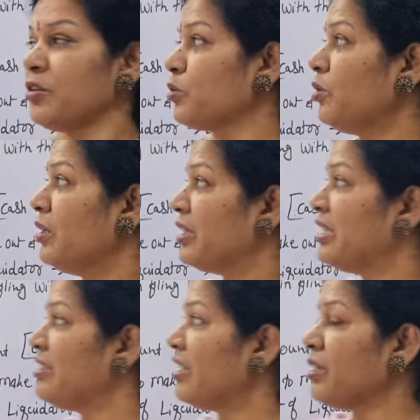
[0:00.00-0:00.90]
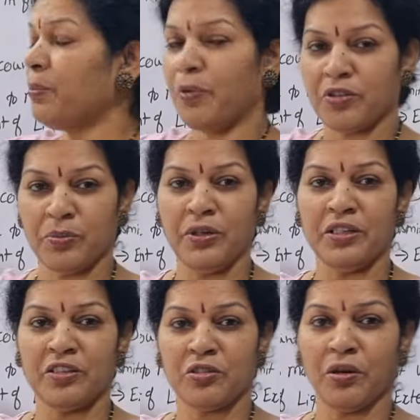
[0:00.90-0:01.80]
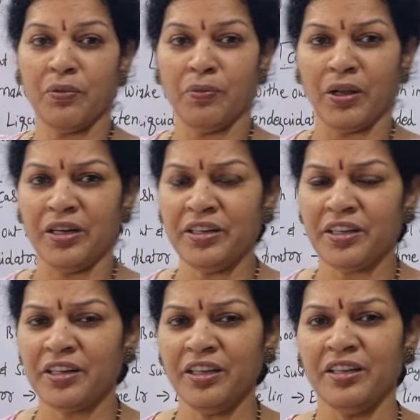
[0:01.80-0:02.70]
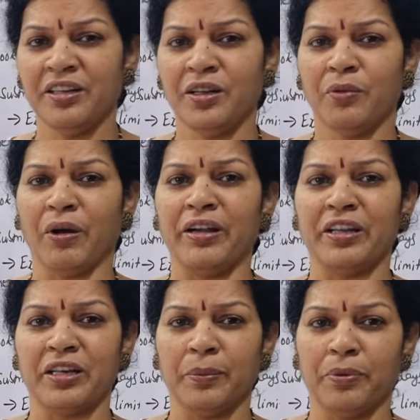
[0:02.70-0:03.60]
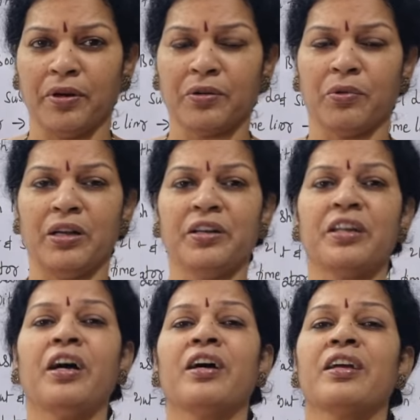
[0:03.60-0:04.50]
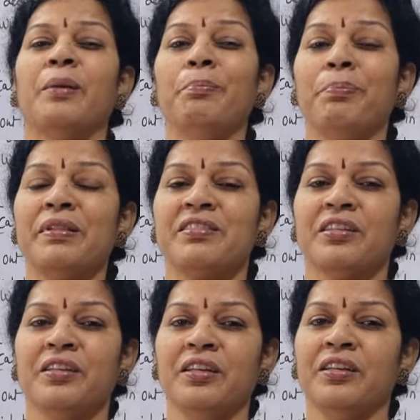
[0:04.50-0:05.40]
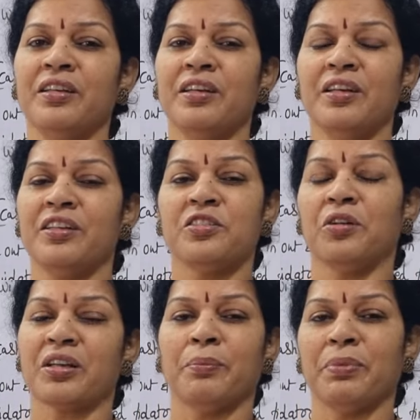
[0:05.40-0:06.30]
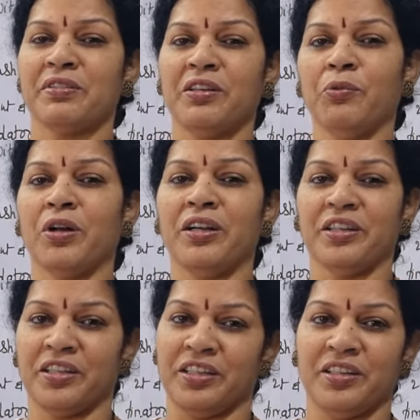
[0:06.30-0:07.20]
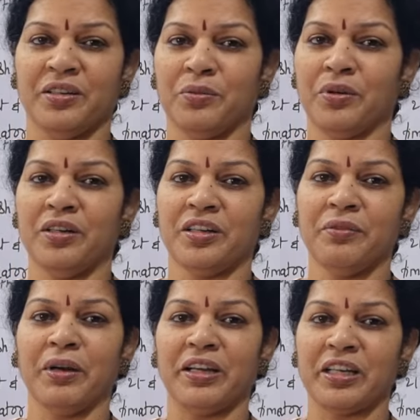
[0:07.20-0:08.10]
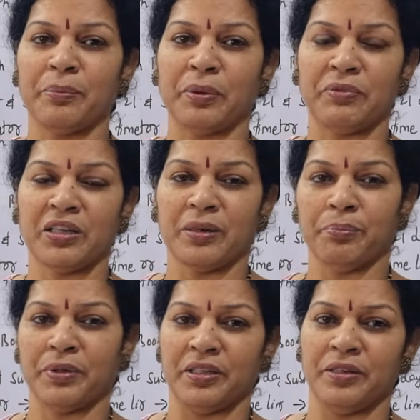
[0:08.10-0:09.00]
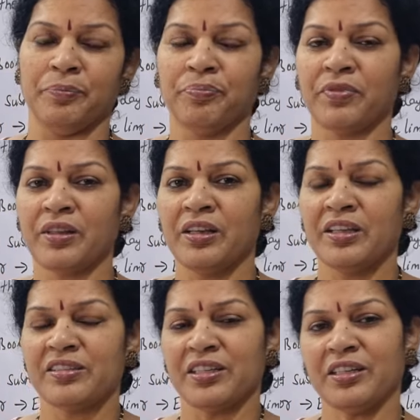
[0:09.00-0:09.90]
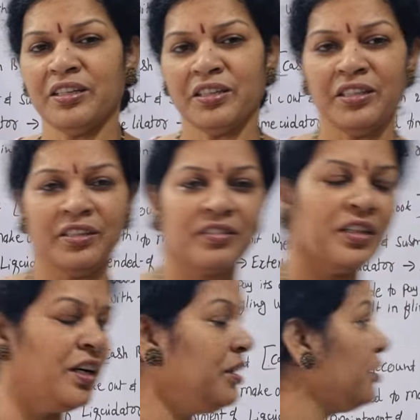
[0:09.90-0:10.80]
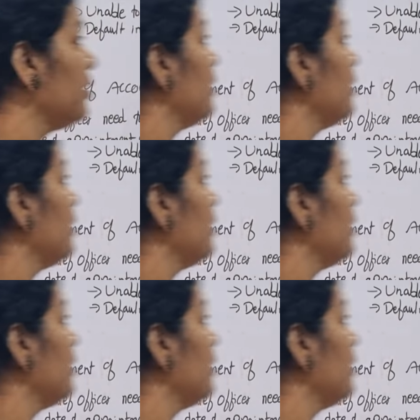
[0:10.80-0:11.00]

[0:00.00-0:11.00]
So these are the possibilities of voluntary winding up or voluntary or compulsory. It's not compulsory, voluntary. Voluntary winding up of the company. Second thing is that